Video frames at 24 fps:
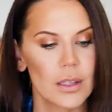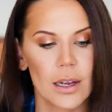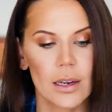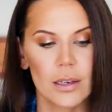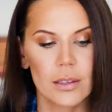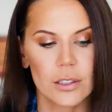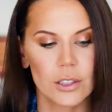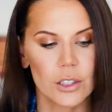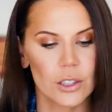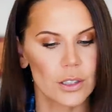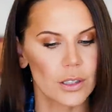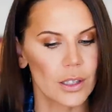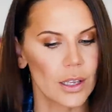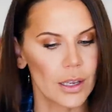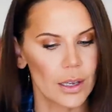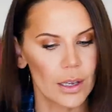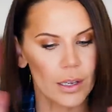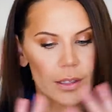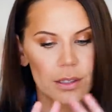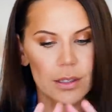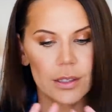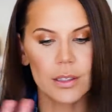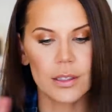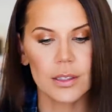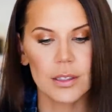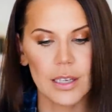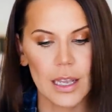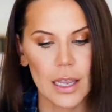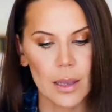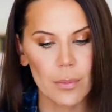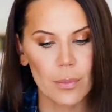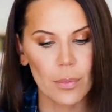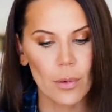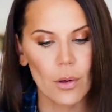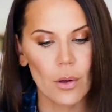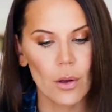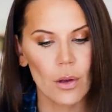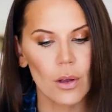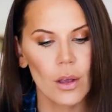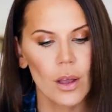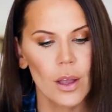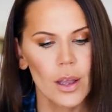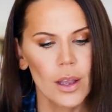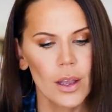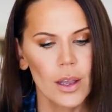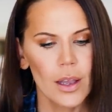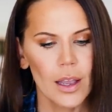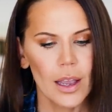That is just like a staple.
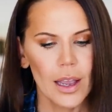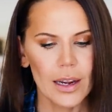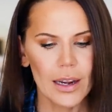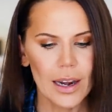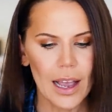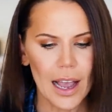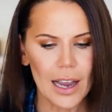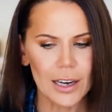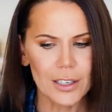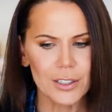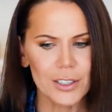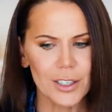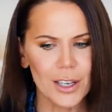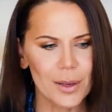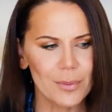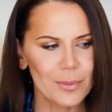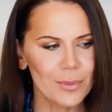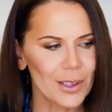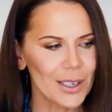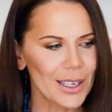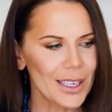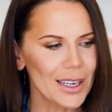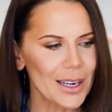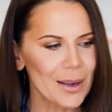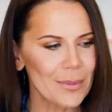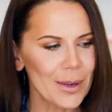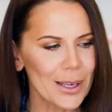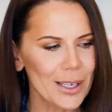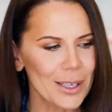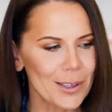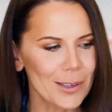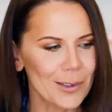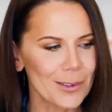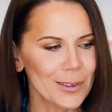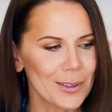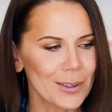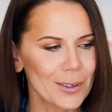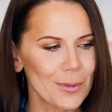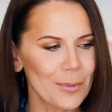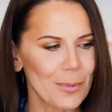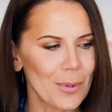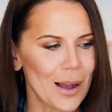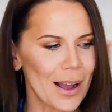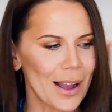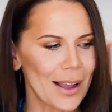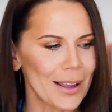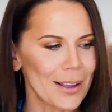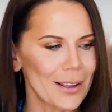And actually I'm looking at my cute little
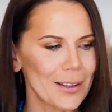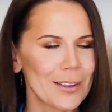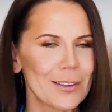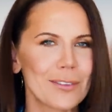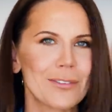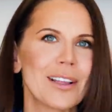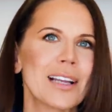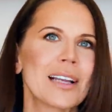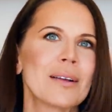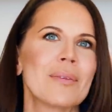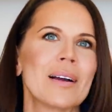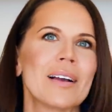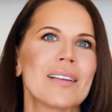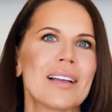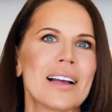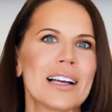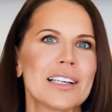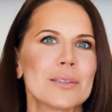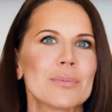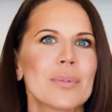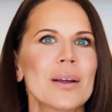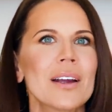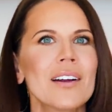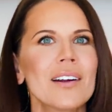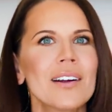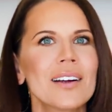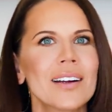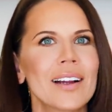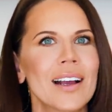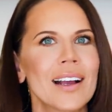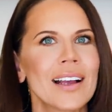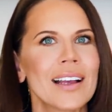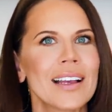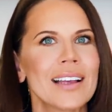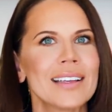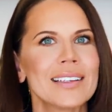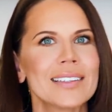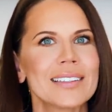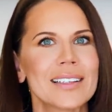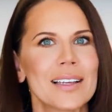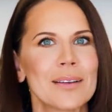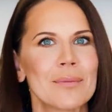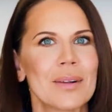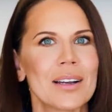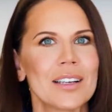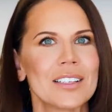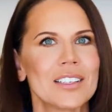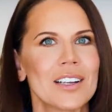pile of like my Lash Paradise
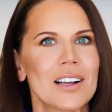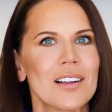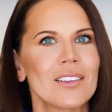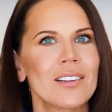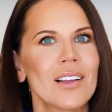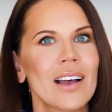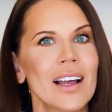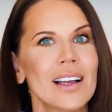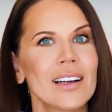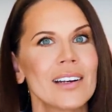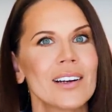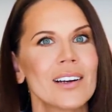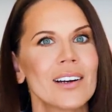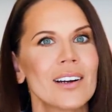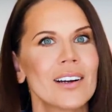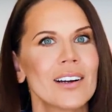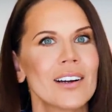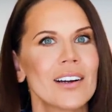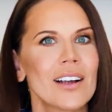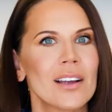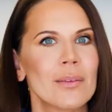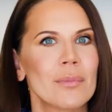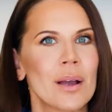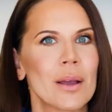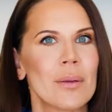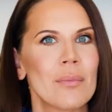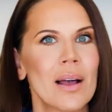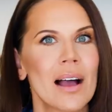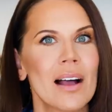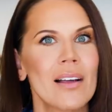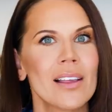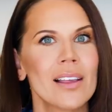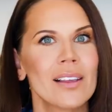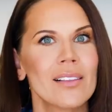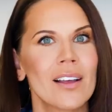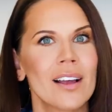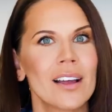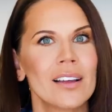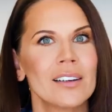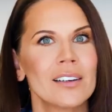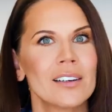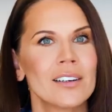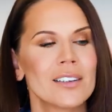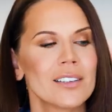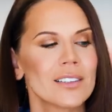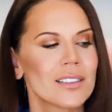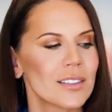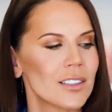and my gel liner and my Mally
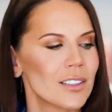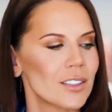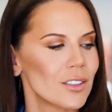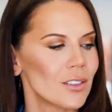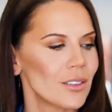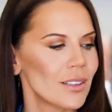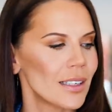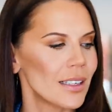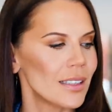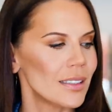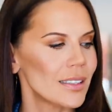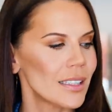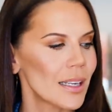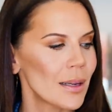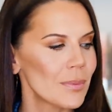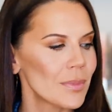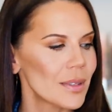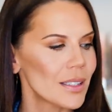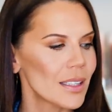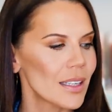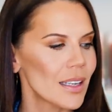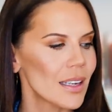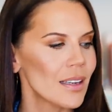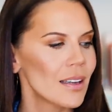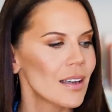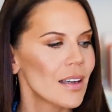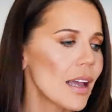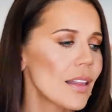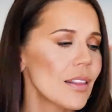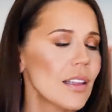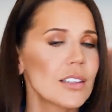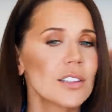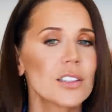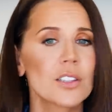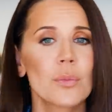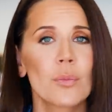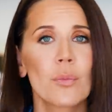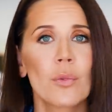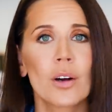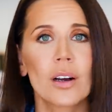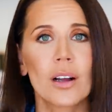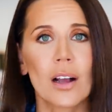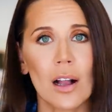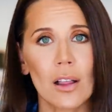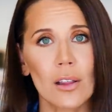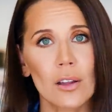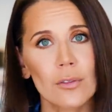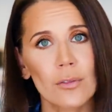liners and the Jillian Dempsey and then some more
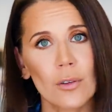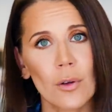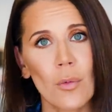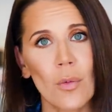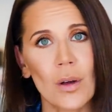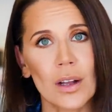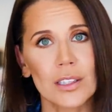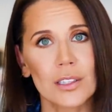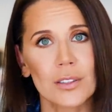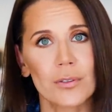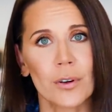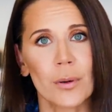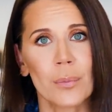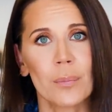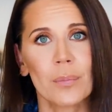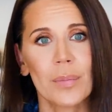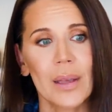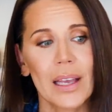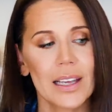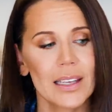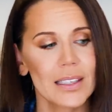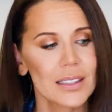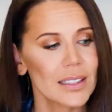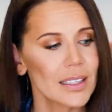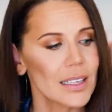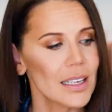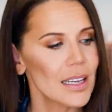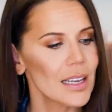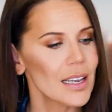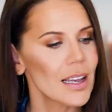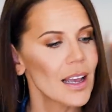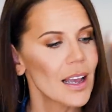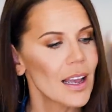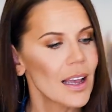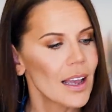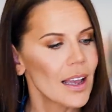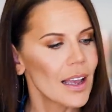colorful ones from Pixi.